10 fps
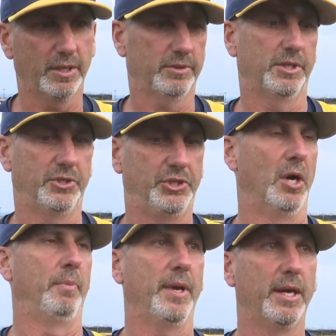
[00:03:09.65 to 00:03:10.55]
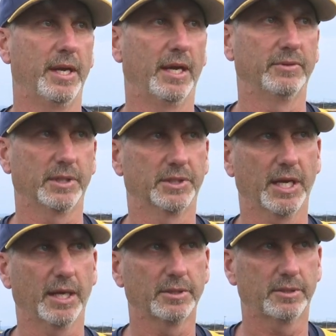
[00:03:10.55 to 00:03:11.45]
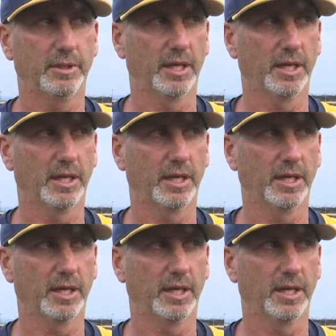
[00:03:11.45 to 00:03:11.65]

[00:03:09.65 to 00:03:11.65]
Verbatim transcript: You don't just jump in and have success.